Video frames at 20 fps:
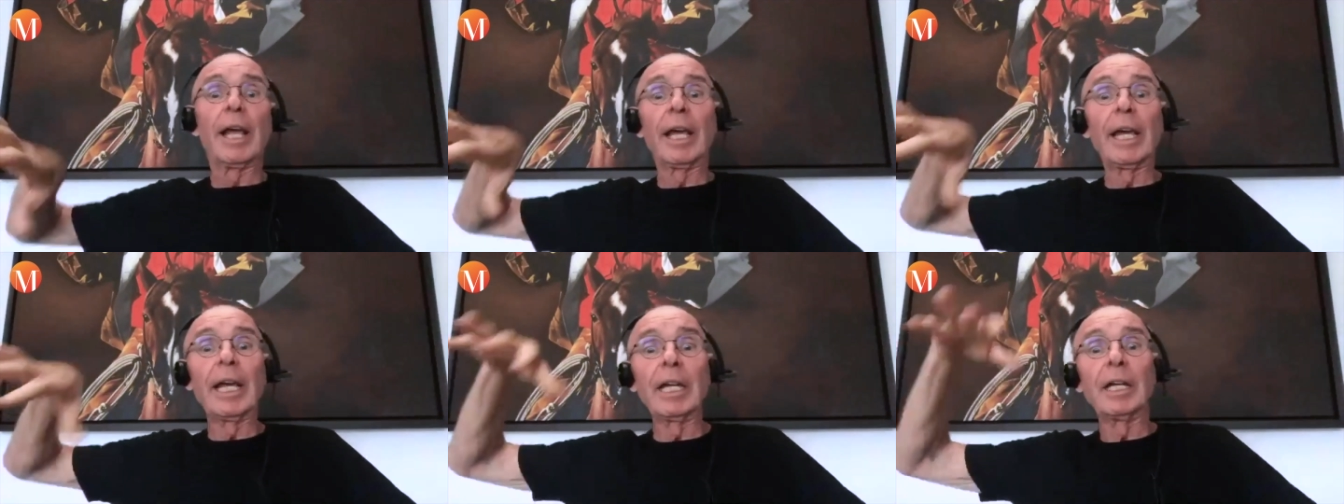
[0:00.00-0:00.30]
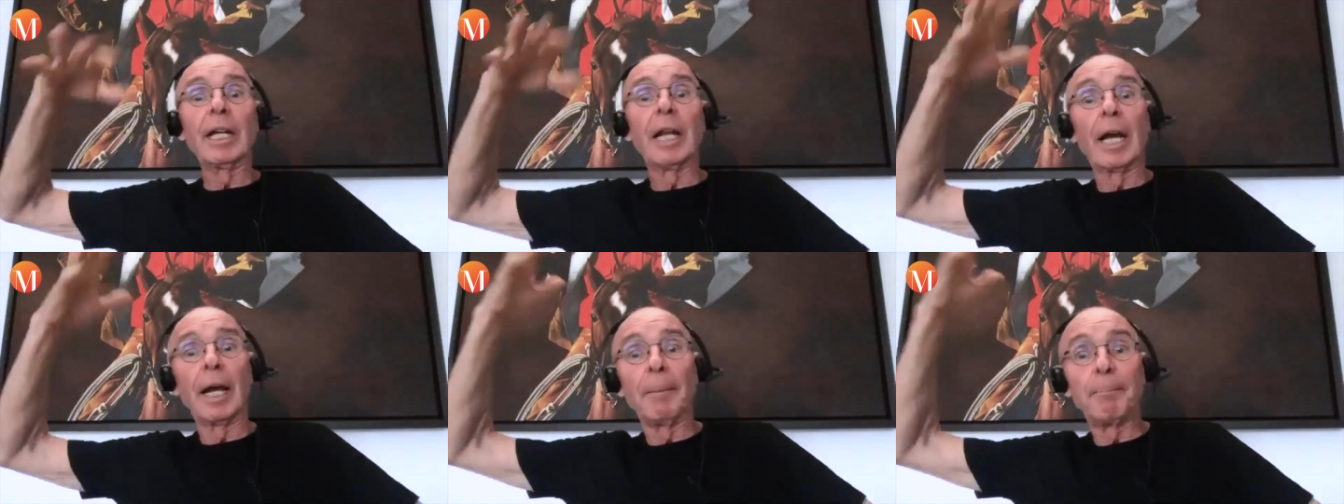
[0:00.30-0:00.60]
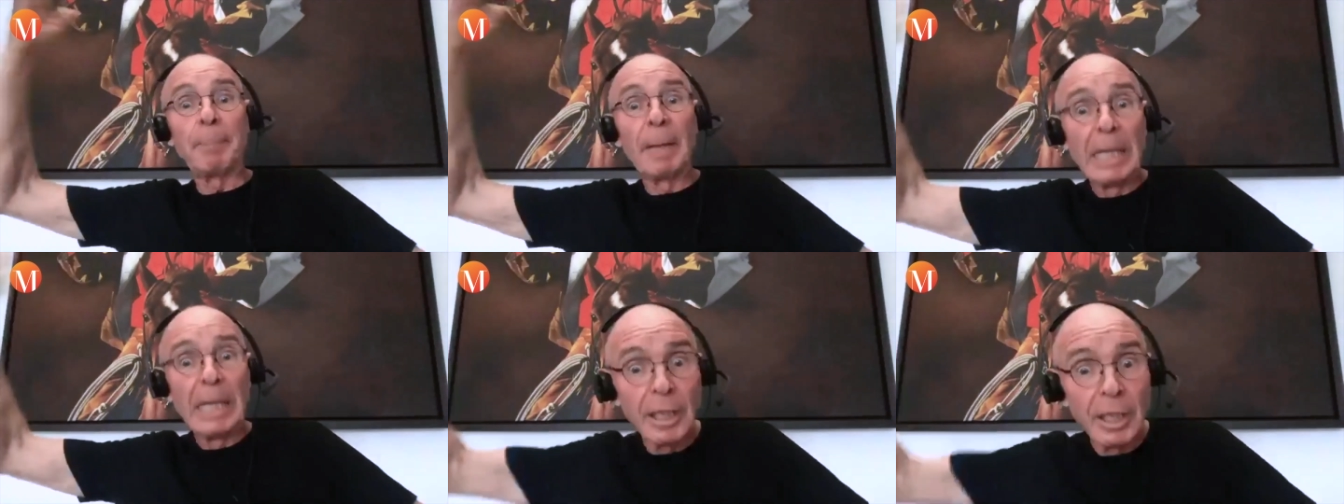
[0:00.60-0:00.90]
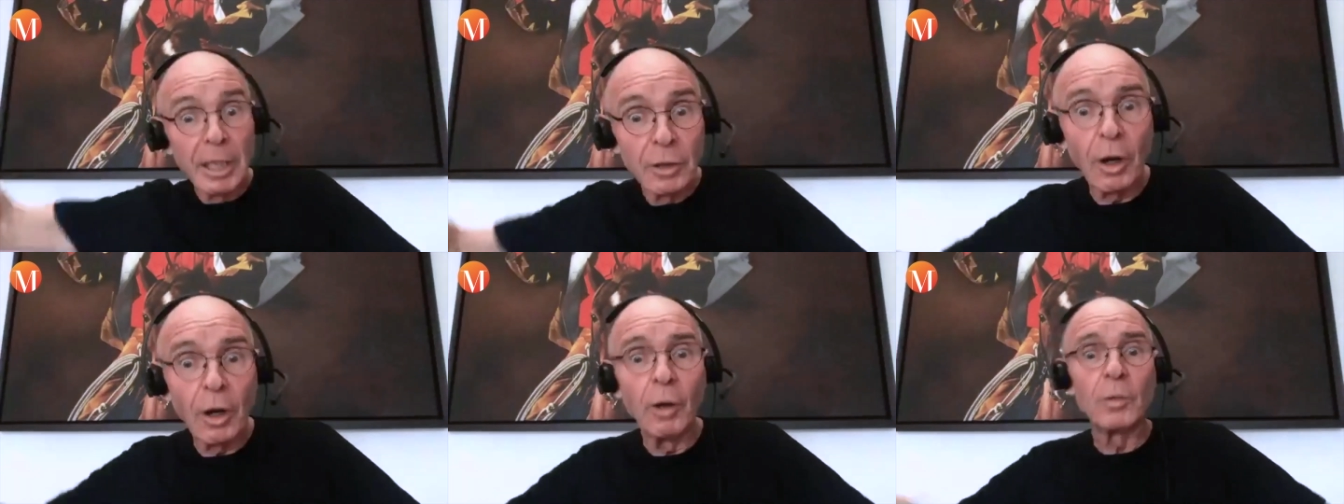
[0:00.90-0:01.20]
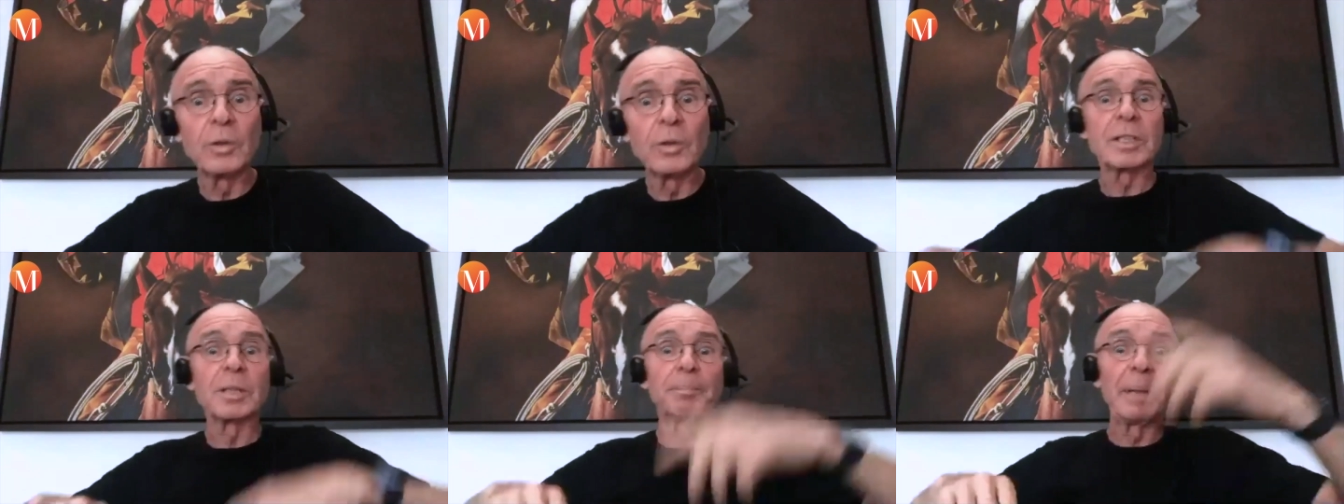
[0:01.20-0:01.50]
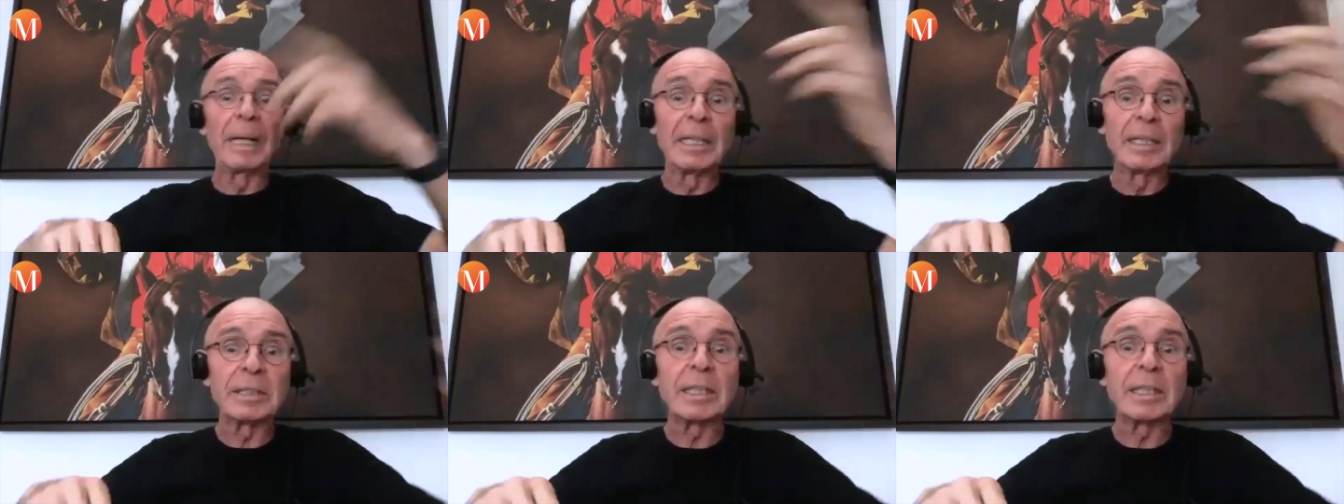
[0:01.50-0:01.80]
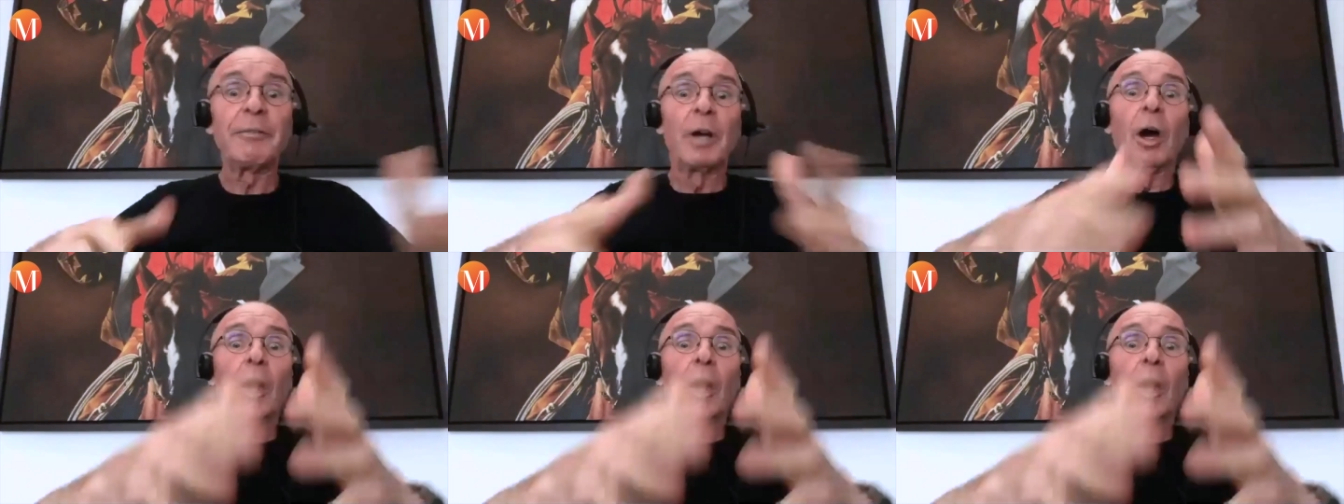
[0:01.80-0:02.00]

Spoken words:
in building roads and building stuff.